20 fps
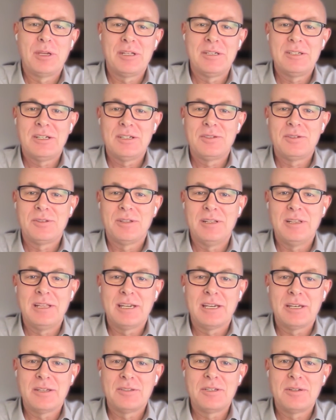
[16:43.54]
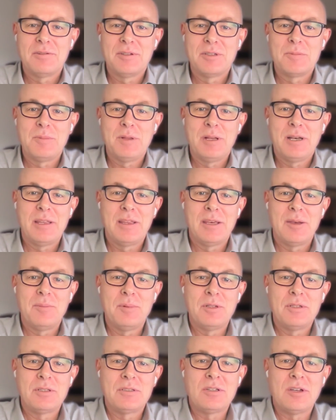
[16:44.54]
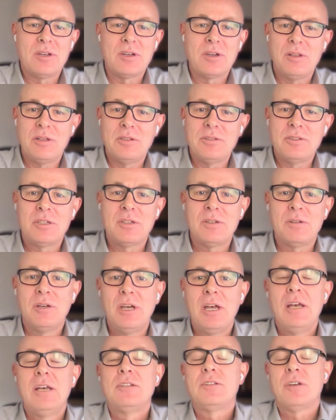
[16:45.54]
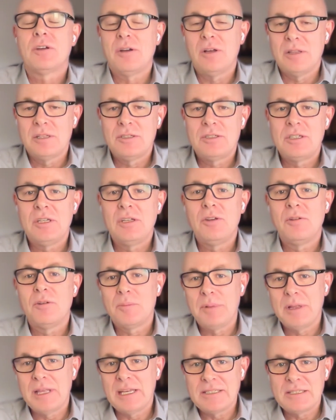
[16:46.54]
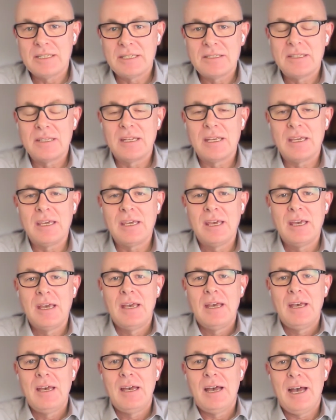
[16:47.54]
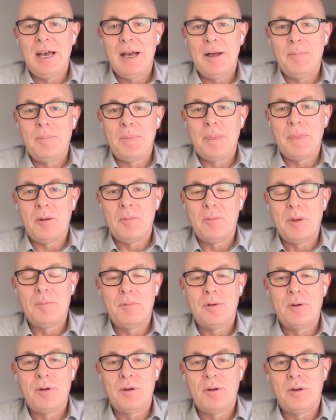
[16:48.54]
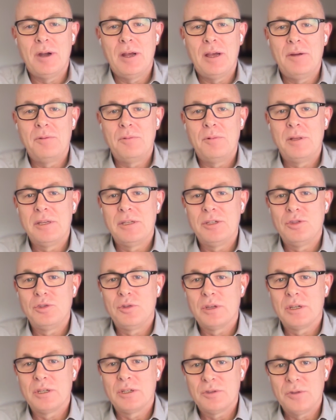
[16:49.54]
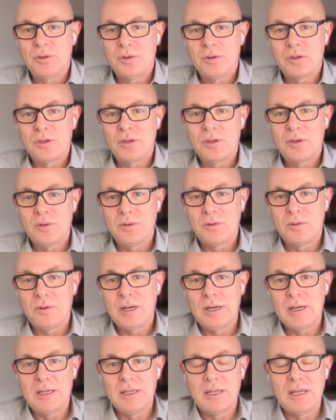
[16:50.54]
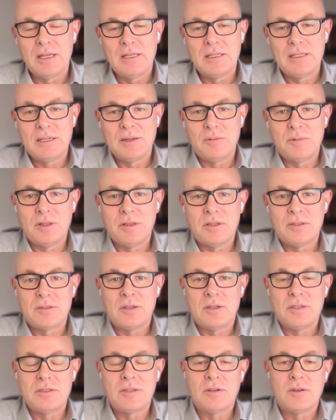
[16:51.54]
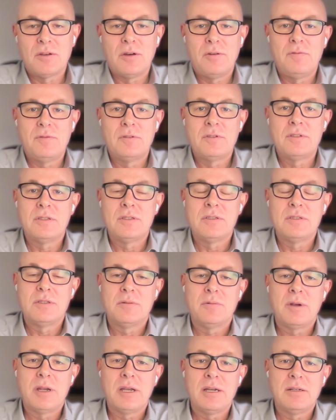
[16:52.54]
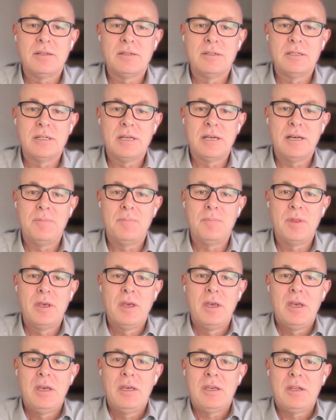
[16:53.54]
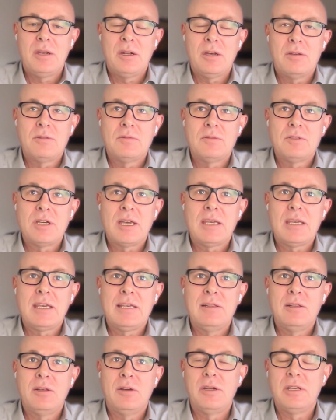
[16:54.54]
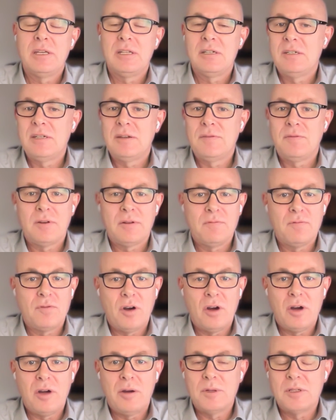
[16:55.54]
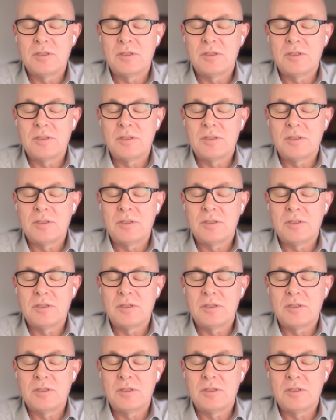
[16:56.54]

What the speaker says: touch on the Lego series play there. But psychology, neuroplasticity. I remember really enjoying a talk you did at one of the CISO conferences around taking learning into different environments,